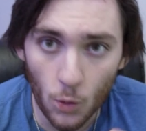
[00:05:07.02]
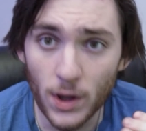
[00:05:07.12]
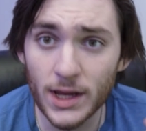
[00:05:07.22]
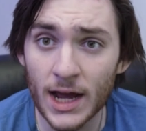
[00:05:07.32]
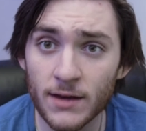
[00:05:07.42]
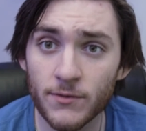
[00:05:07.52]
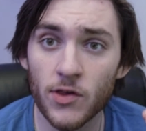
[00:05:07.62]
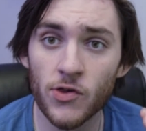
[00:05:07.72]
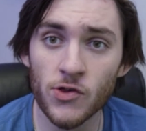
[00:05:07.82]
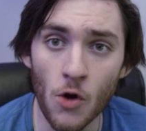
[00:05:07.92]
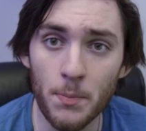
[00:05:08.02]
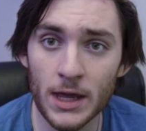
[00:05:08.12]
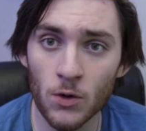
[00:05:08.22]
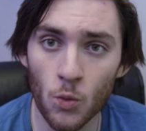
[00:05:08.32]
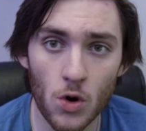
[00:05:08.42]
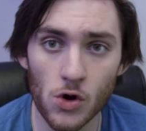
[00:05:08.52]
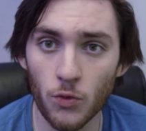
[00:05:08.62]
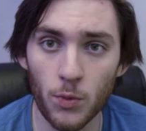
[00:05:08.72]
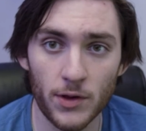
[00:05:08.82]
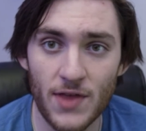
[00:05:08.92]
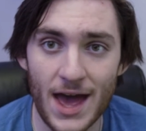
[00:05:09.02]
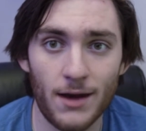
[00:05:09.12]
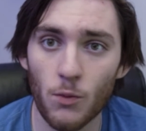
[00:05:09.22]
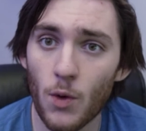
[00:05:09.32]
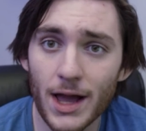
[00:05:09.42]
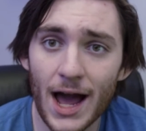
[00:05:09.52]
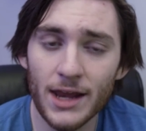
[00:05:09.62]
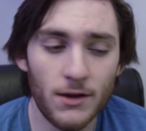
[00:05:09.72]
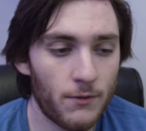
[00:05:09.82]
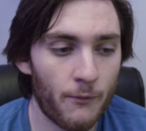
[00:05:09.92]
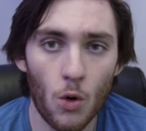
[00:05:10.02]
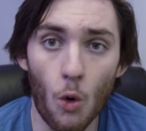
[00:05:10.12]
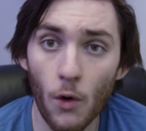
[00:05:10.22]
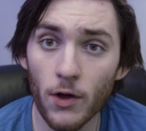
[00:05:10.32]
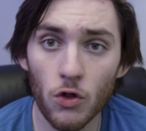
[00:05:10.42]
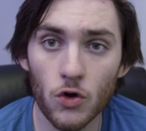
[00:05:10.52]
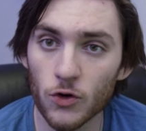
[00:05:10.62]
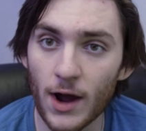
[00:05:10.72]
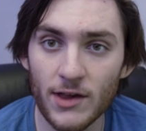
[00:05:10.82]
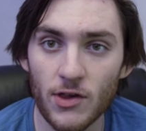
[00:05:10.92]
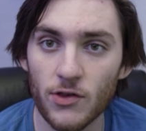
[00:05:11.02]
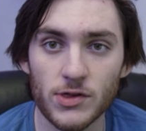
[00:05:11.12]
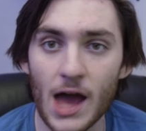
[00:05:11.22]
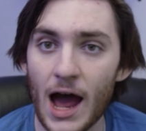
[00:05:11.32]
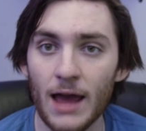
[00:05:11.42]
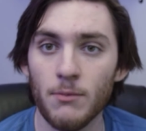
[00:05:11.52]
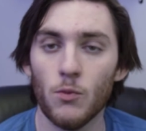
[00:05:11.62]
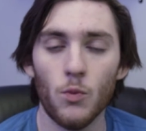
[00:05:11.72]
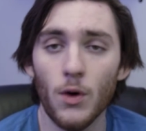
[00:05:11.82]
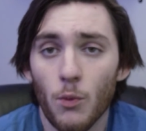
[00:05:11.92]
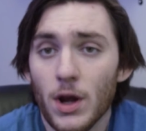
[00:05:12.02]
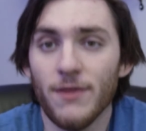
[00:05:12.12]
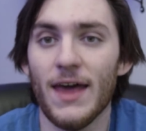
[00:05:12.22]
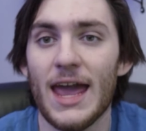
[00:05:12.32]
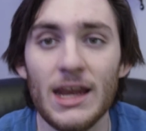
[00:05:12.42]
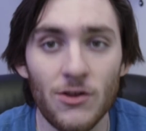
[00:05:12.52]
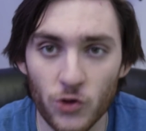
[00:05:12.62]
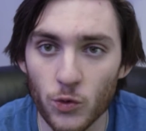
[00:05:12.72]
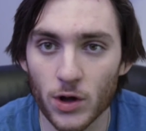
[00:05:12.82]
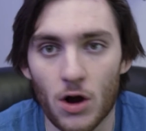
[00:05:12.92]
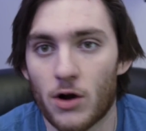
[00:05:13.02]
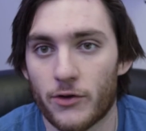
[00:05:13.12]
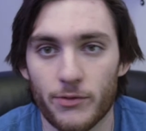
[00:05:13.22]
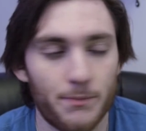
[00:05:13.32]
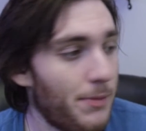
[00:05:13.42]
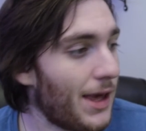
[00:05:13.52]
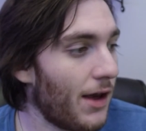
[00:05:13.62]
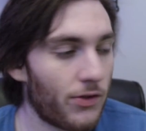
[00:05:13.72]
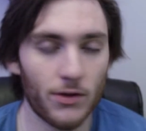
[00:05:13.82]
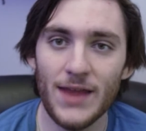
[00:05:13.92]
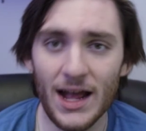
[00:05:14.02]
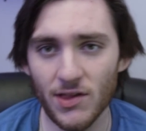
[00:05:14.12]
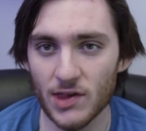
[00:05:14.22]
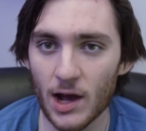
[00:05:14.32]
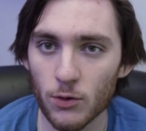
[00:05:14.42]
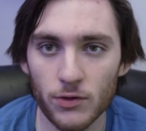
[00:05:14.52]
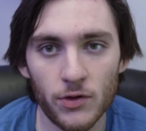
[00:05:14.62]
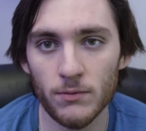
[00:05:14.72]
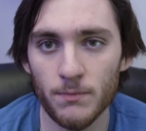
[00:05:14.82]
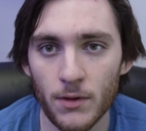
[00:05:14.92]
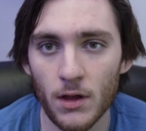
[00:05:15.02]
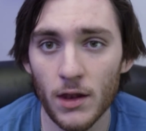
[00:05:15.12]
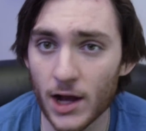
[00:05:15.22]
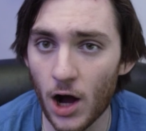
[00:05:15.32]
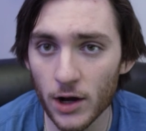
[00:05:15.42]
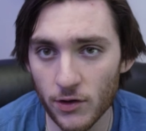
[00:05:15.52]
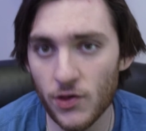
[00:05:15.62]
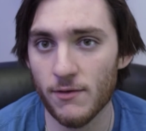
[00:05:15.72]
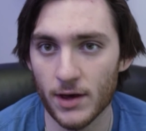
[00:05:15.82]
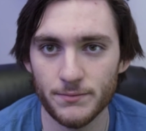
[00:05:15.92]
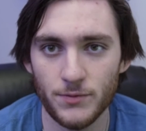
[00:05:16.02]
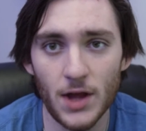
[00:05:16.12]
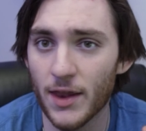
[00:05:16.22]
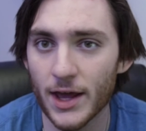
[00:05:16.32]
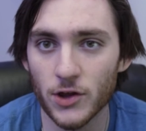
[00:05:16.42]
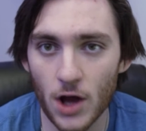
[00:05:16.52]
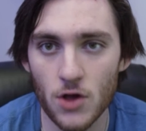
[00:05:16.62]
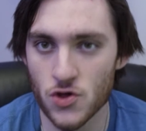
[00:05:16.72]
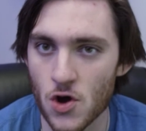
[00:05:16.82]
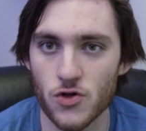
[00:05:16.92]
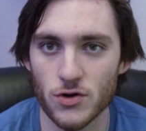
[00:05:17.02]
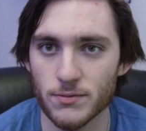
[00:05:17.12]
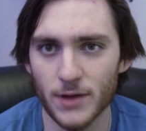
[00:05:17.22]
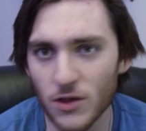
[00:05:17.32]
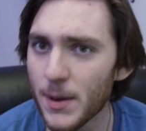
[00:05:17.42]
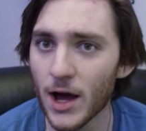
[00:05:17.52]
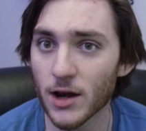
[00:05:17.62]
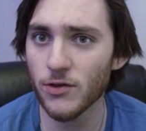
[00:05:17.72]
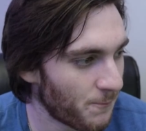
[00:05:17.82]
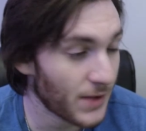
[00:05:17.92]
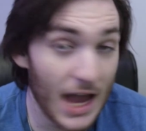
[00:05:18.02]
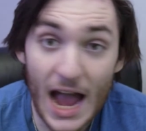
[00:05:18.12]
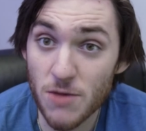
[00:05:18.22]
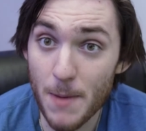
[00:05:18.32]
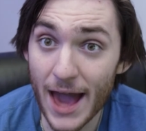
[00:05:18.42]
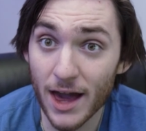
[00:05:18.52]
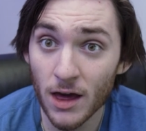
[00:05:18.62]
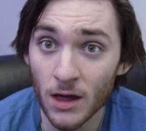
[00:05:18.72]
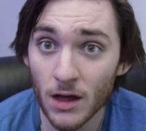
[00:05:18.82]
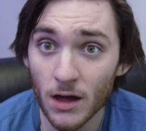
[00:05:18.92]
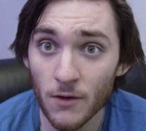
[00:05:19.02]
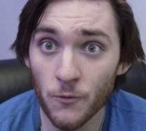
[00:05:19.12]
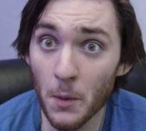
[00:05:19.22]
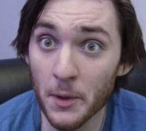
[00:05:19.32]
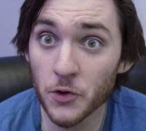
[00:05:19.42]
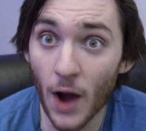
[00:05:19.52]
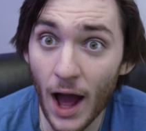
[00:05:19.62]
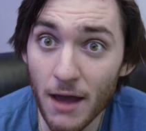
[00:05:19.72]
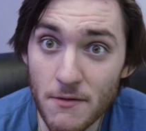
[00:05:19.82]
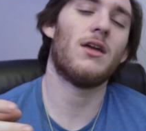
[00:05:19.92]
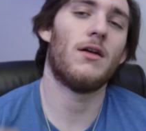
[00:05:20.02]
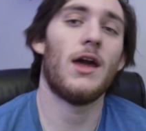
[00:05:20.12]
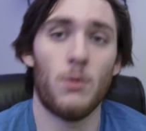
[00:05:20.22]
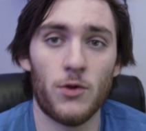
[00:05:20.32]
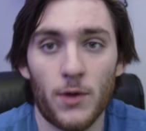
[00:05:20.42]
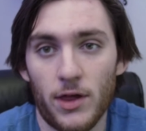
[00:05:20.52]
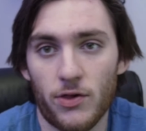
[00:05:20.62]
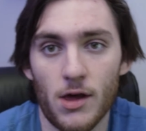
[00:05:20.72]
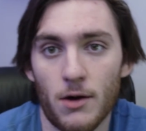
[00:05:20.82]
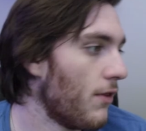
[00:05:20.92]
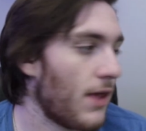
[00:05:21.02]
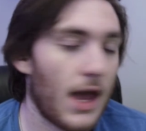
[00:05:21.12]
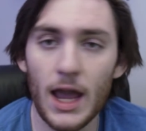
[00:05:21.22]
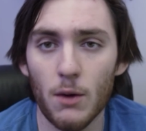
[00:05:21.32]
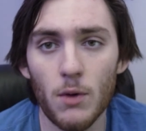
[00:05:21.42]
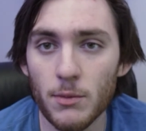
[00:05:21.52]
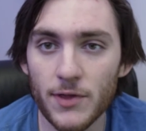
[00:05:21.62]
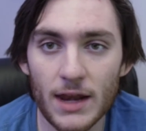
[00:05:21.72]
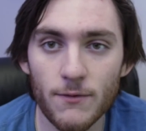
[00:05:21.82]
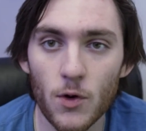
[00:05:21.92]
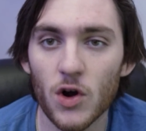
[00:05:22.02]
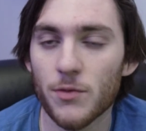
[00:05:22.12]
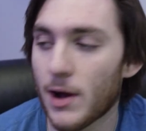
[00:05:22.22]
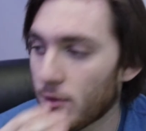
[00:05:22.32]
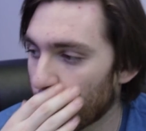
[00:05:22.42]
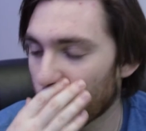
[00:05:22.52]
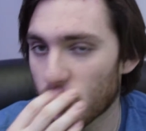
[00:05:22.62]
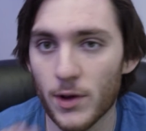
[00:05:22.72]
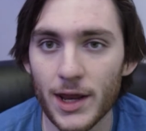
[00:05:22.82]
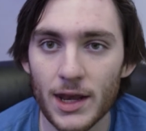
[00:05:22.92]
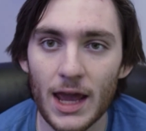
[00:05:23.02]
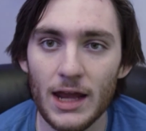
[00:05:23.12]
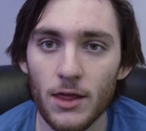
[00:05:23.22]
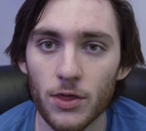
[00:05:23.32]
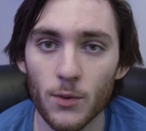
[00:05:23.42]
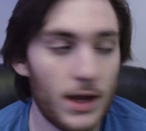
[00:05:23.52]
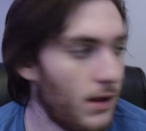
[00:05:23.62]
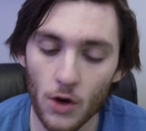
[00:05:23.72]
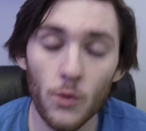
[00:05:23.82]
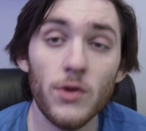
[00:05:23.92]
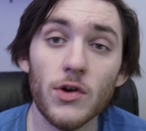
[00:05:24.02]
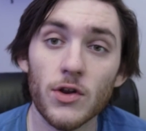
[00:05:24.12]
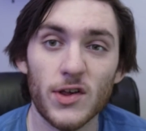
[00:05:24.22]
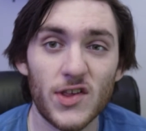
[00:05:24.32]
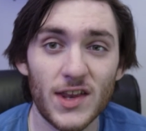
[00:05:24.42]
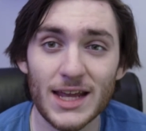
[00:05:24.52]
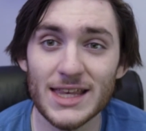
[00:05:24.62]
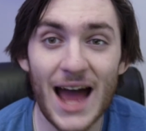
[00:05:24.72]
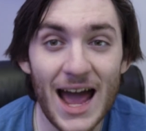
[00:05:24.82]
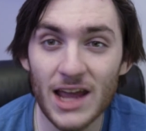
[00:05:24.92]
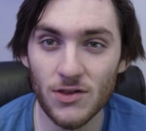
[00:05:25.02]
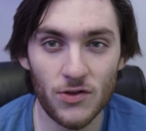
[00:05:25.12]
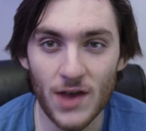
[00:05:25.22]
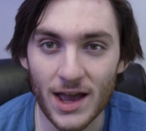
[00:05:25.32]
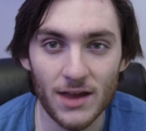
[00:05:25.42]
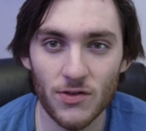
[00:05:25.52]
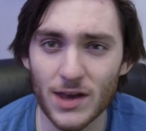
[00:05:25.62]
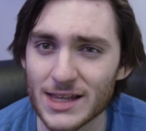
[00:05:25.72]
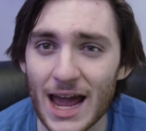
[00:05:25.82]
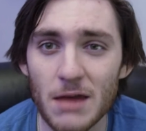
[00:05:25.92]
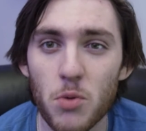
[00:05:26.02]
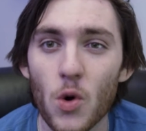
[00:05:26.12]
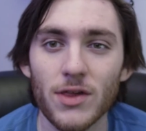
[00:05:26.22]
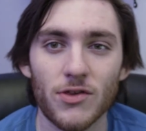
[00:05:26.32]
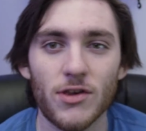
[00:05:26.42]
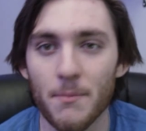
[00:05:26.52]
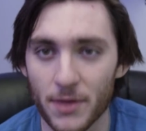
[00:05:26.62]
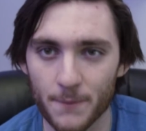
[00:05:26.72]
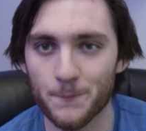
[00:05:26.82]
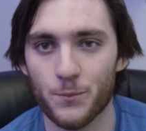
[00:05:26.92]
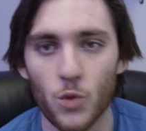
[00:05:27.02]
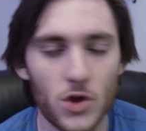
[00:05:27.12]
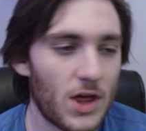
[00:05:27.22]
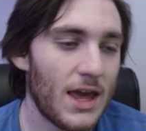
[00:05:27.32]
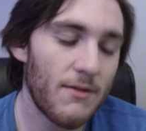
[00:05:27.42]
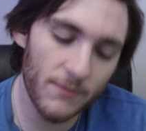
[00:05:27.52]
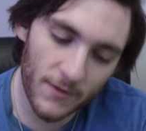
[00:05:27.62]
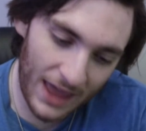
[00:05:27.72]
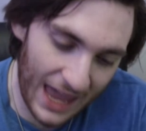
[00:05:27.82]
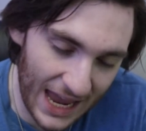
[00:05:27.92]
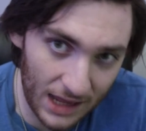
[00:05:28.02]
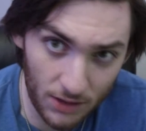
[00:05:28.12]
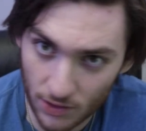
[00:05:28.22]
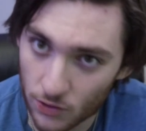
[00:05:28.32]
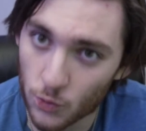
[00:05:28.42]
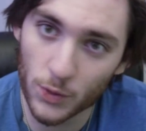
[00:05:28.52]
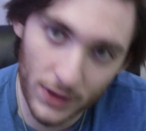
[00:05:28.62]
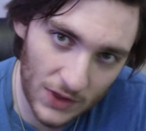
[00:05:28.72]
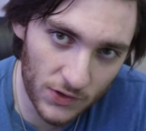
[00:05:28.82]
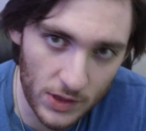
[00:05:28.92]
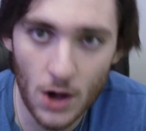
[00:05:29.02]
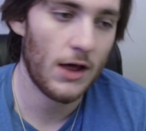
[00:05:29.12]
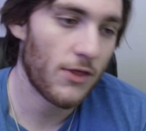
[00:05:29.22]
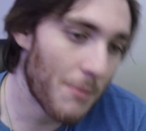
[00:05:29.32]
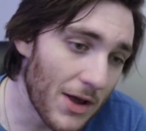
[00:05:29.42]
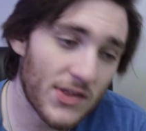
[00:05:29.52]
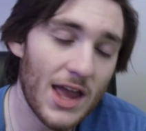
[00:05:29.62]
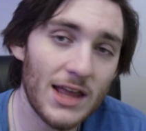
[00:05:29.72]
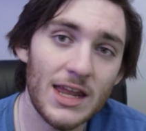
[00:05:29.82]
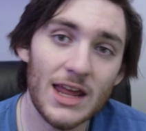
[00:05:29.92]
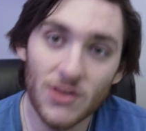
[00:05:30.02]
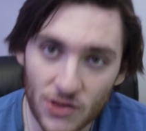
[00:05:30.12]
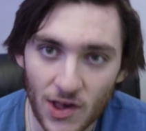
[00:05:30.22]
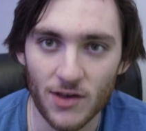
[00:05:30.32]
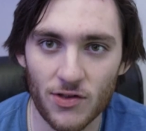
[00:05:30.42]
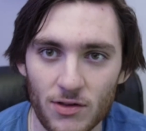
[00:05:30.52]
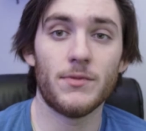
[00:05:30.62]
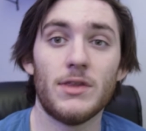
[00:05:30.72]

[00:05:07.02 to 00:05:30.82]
What kind of dystopian world was that? What kind of oil crisis time? What did the 80s do to cars? Because that sounds like a Honda Civic, not like a Dodge Charger. Let's be honest. A hatchback? Front-wheel drive? And it was really slow. The one with 84 horsepower, the first one in 83, went 0 to 60 in like 9 seconds, like 9 point something, which even for the 80s is really slow. The Mustang did it in 6.